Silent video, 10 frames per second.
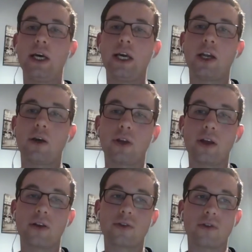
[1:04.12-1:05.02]
the
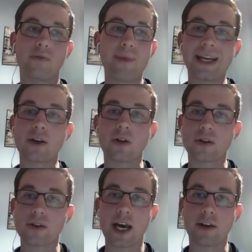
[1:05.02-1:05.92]
sort of medical
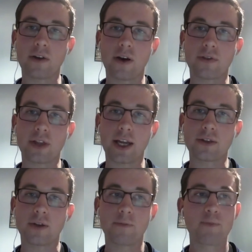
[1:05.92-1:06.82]
side of
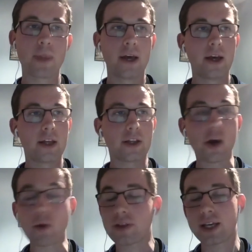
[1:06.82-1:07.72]
things. And the
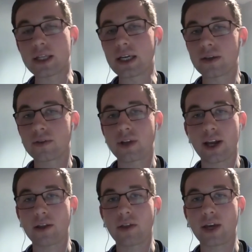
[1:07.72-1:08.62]
only thing that I
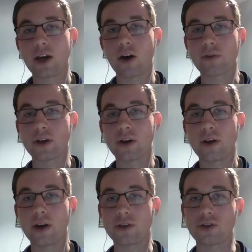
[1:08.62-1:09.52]
can think of that
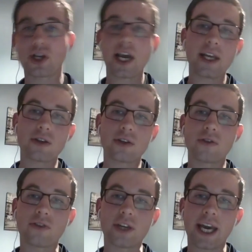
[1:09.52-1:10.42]
has changed
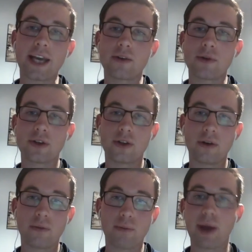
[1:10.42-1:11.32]
for Keita is
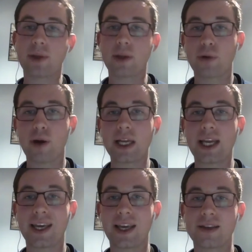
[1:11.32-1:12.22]
that maybe the Premier
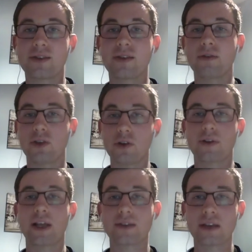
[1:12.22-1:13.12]
League is just
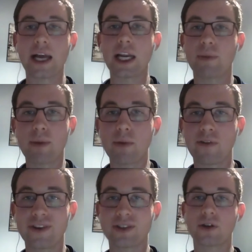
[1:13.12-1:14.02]
that slightly bit more
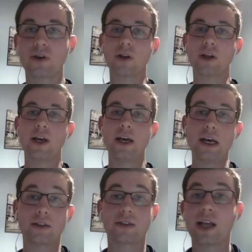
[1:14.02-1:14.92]
physical and
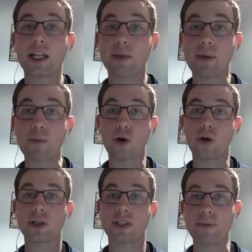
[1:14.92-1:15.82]
slightly bit
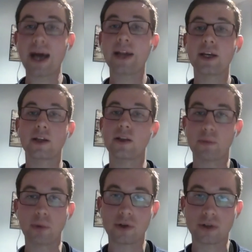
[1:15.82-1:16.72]
more demanding than the
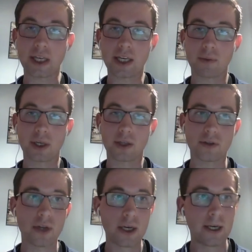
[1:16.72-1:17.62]
Bundesliga,
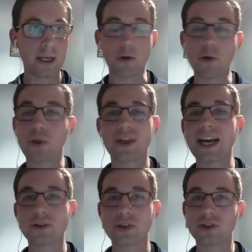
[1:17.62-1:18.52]
because nothing
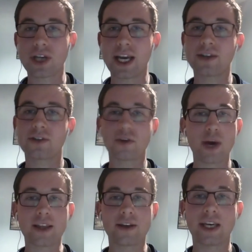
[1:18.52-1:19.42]
else has changed. The
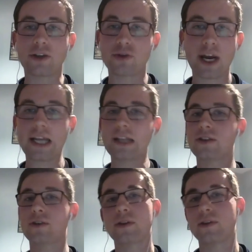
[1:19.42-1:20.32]
way that he trains,
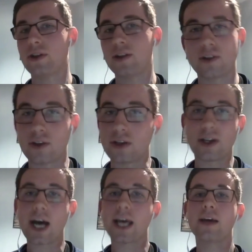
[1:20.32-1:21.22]
the
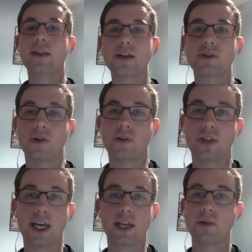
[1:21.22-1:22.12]
diet, that sort of
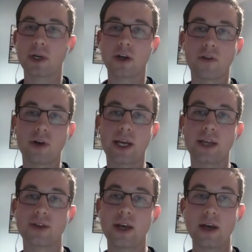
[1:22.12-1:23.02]
thing, the recovery
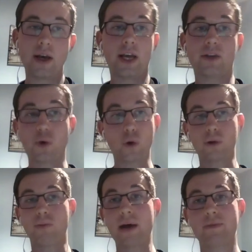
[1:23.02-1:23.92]
is
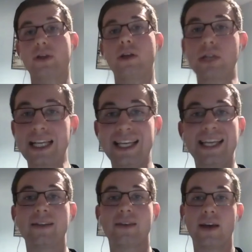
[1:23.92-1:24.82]
all absolutely
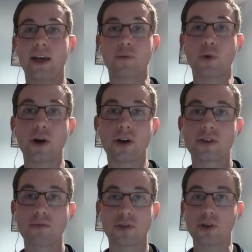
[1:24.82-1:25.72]
elite. It
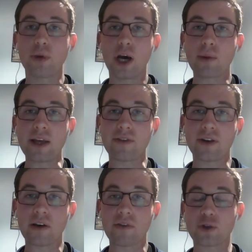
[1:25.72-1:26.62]
works superbly
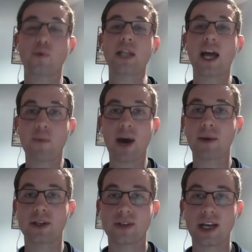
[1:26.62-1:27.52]
for someone like
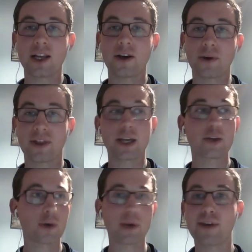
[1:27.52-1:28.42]
Mohamed Salah, who I think
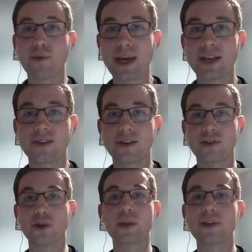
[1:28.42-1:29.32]
has only ever missed
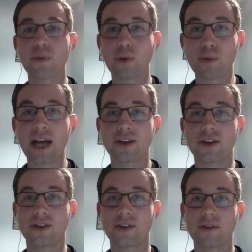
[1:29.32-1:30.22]
2 Liverpool
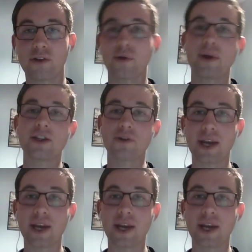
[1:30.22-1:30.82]
matches through injury